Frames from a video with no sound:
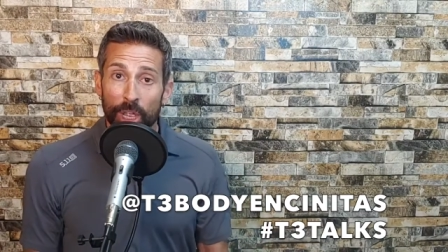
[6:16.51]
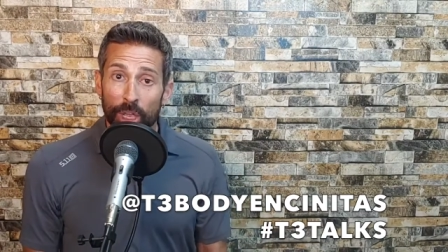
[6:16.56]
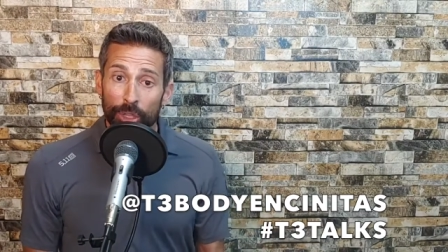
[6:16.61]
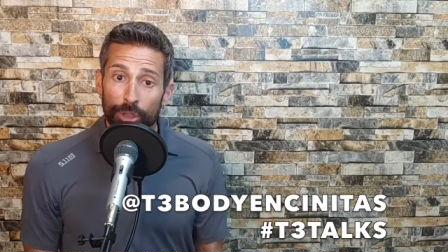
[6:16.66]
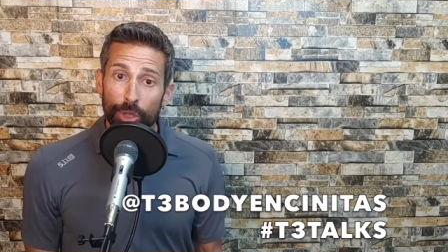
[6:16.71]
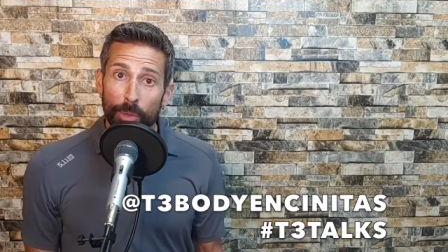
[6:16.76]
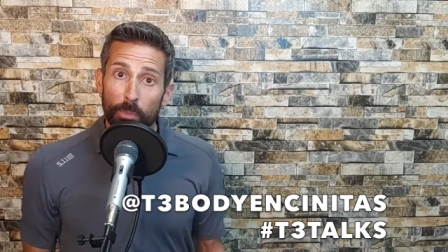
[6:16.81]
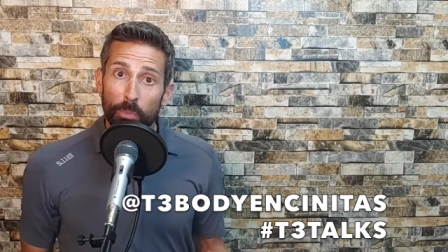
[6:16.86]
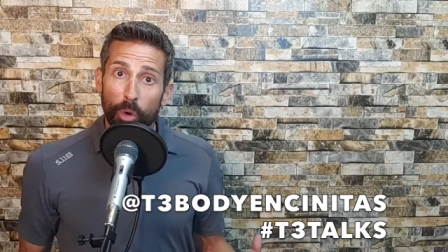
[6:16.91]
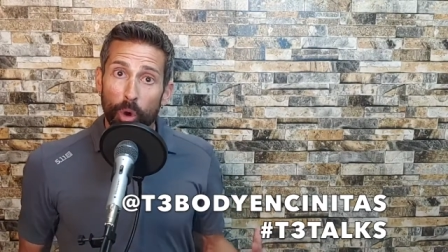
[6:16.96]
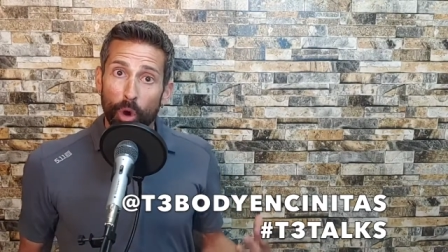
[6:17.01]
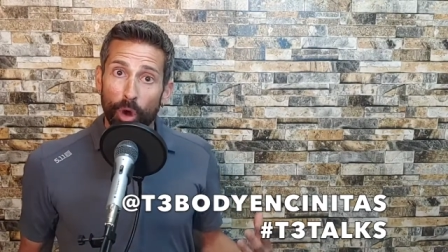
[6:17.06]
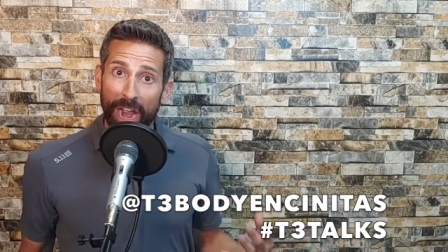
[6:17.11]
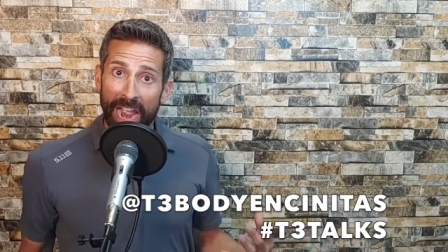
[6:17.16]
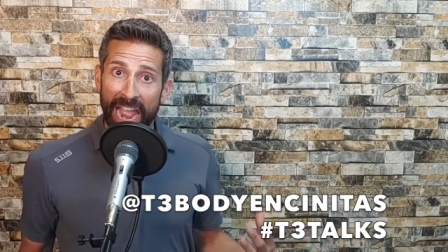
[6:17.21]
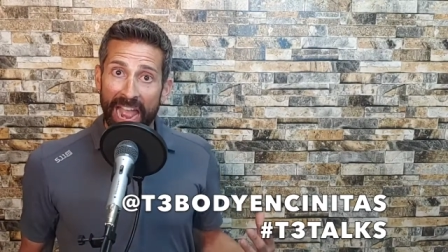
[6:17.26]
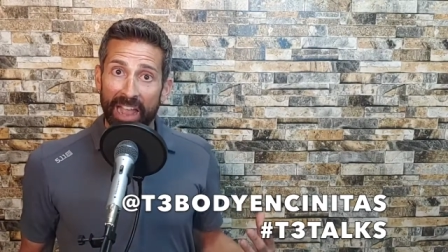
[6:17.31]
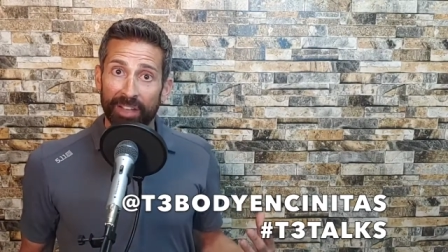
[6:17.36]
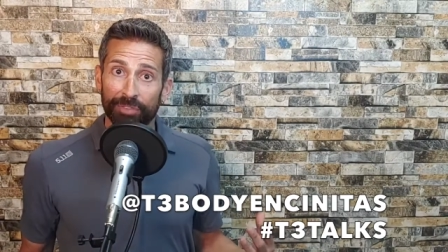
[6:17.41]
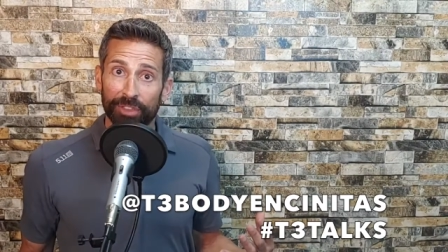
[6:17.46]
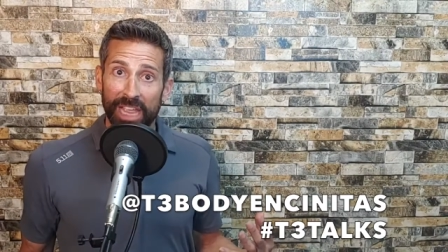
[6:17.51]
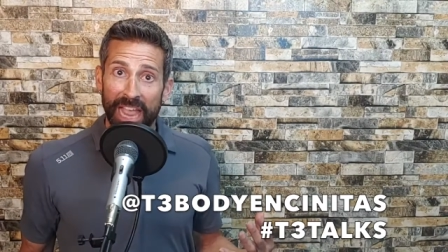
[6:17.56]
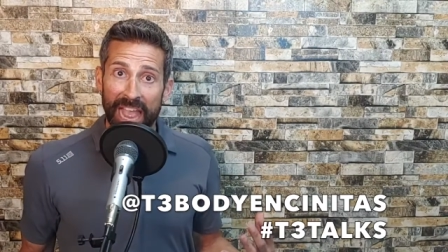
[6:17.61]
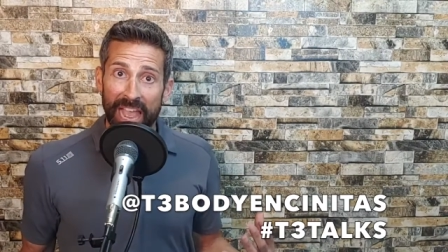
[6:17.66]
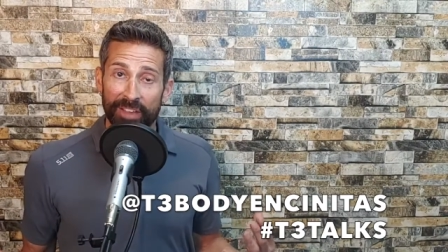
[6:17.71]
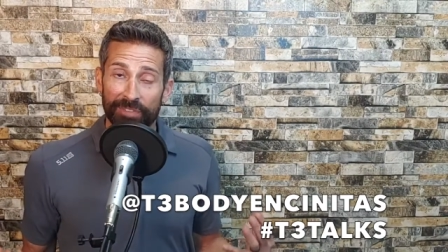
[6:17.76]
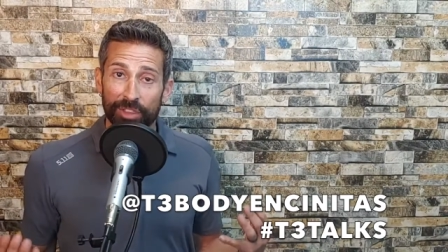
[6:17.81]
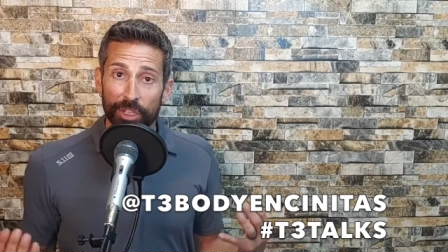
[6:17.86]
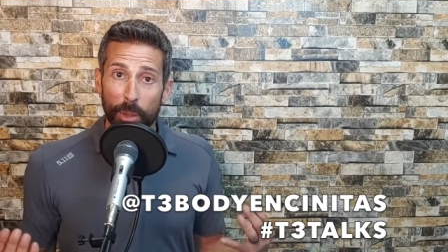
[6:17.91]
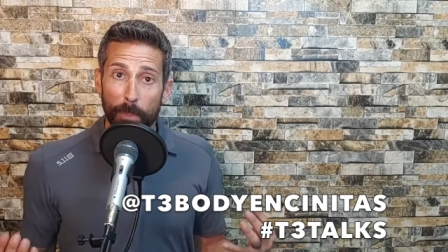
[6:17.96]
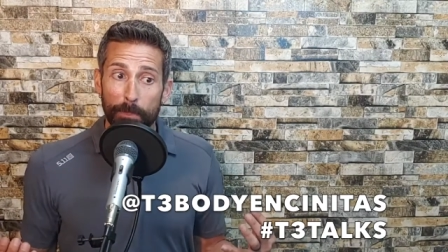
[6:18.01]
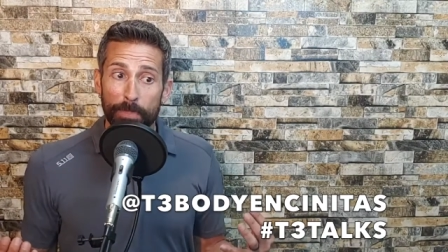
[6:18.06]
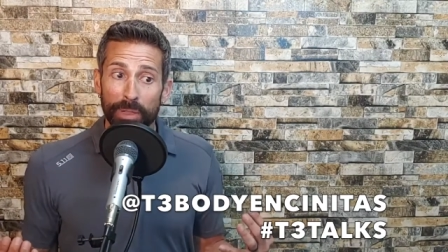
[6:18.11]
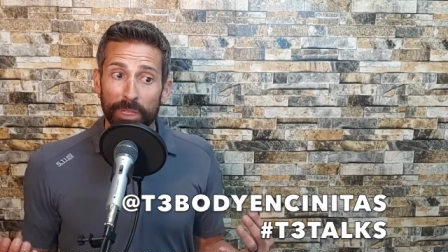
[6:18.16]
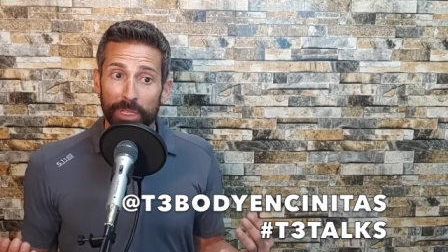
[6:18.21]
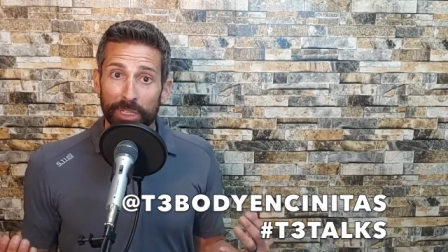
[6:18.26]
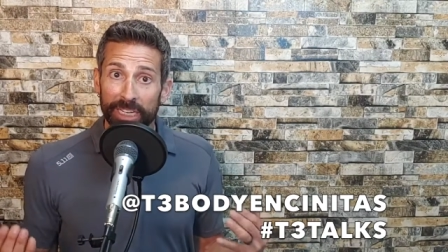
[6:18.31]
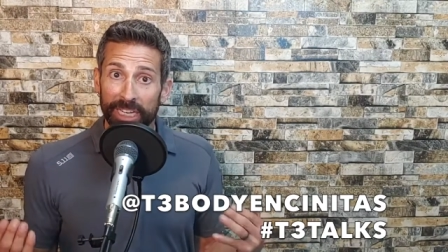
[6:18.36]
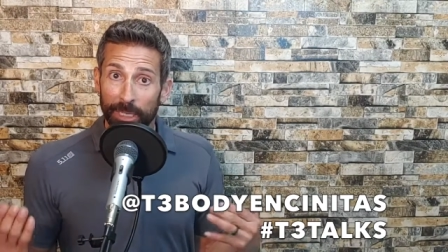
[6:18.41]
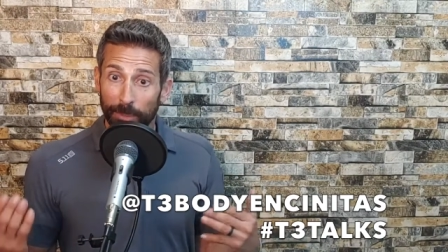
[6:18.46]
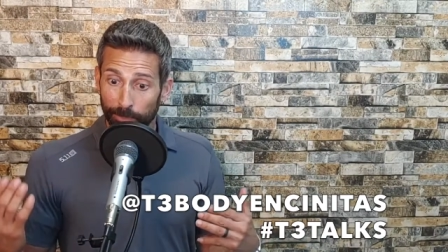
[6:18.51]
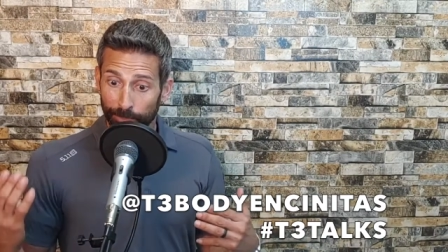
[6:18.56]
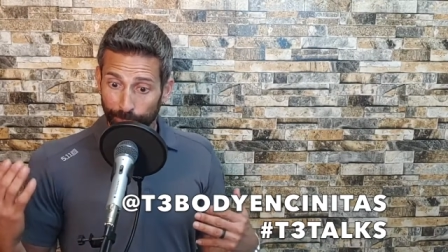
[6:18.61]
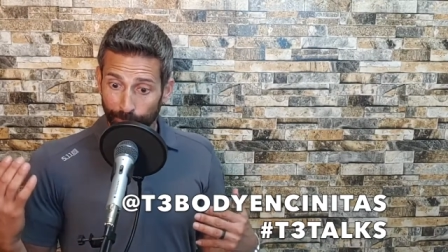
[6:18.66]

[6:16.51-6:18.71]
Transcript: the more I have to have the ability